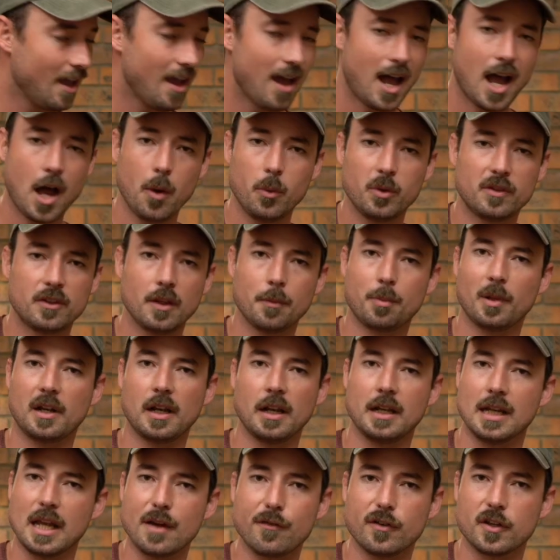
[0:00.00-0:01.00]
I would typically
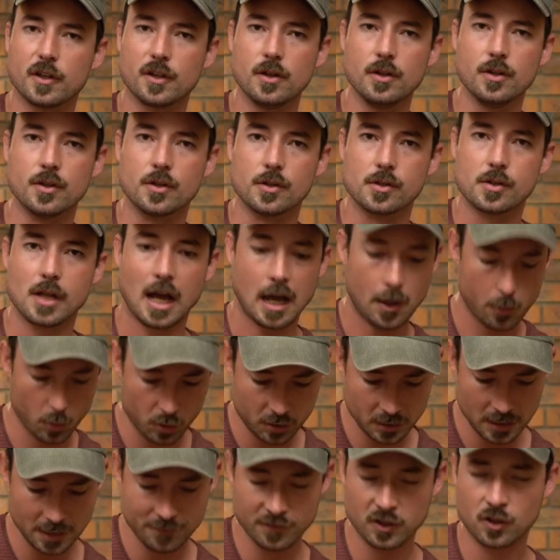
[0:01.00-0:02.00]
never use. I
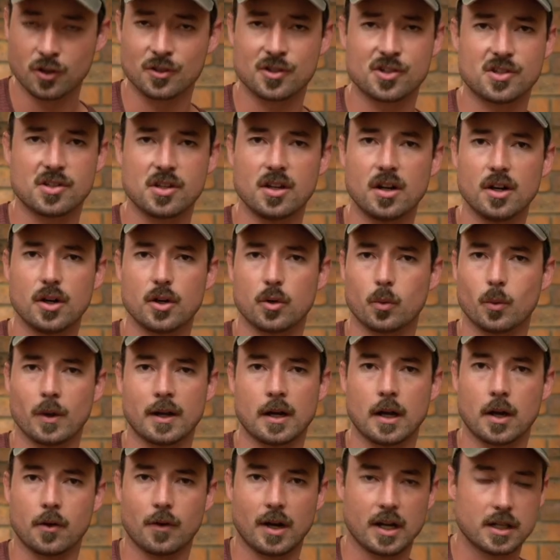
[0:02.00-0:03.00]
wouldn't even consider it when
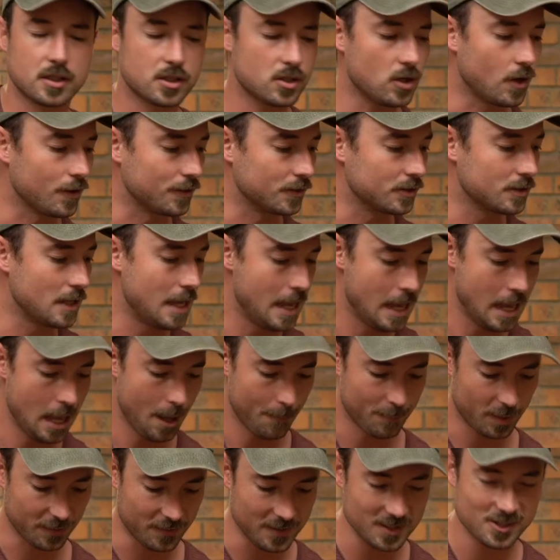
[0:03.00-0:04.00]
I write songs.
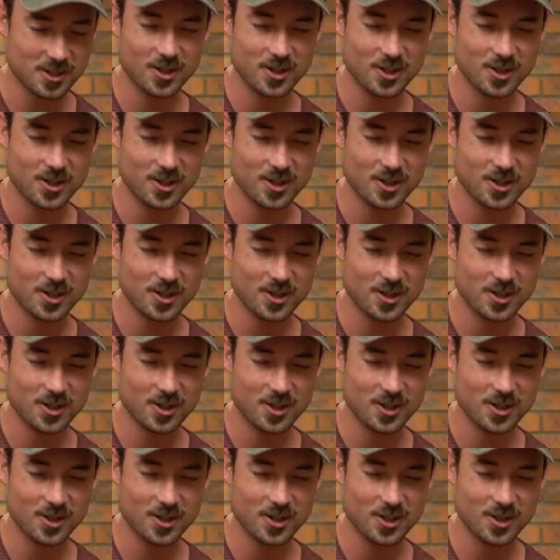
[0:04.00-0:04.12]
But this